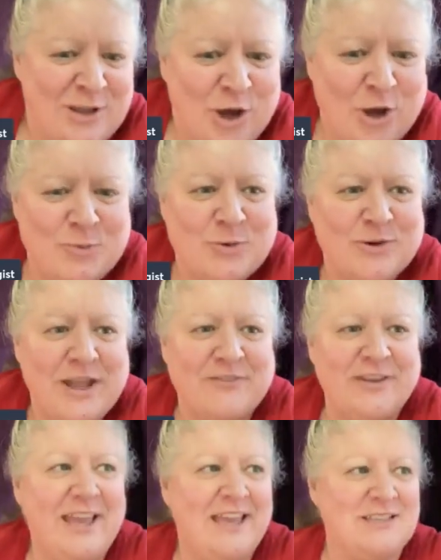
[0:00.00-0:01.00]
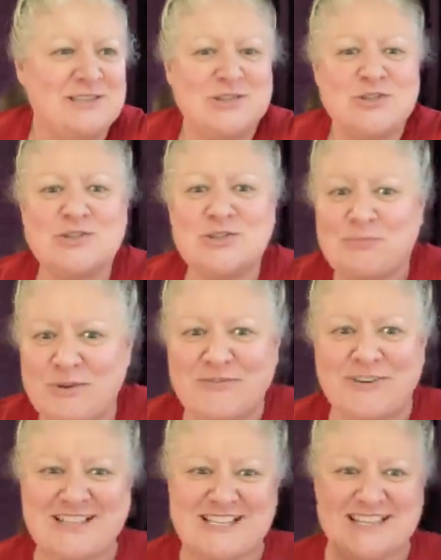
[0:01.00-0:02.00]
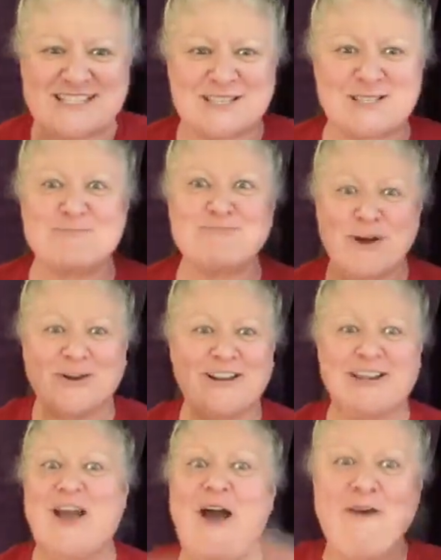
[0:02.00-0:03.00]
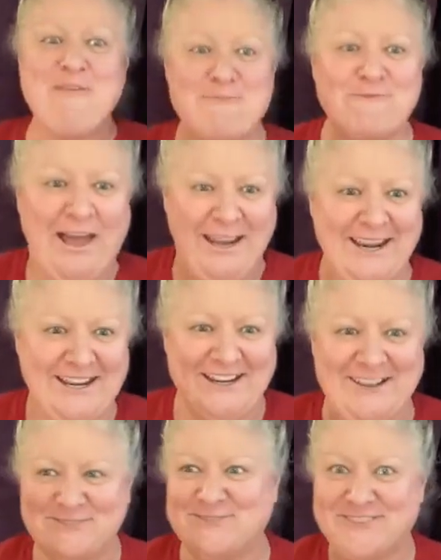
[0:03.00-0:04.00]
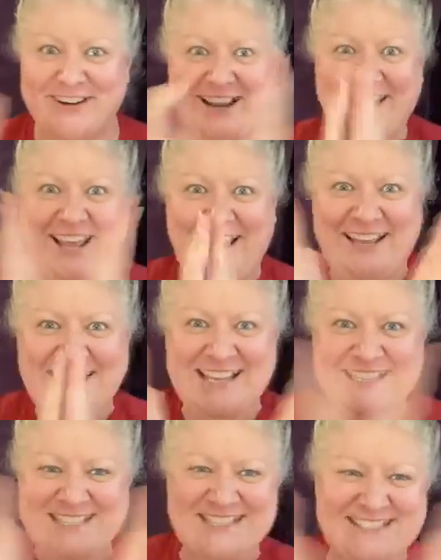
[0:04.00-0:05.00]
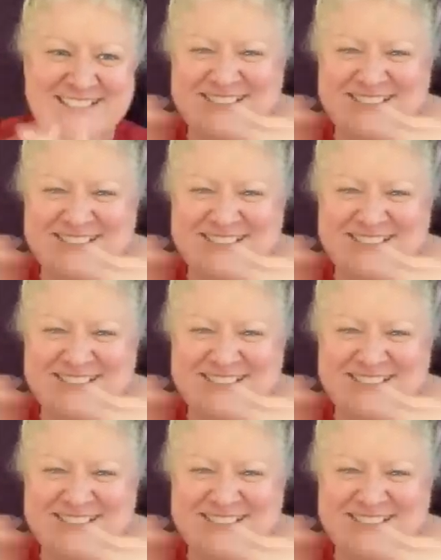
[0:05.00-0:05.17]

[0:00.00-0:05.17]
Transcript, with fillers: Hope you're having a super fantastic, sparkling, fun Friday. Yes.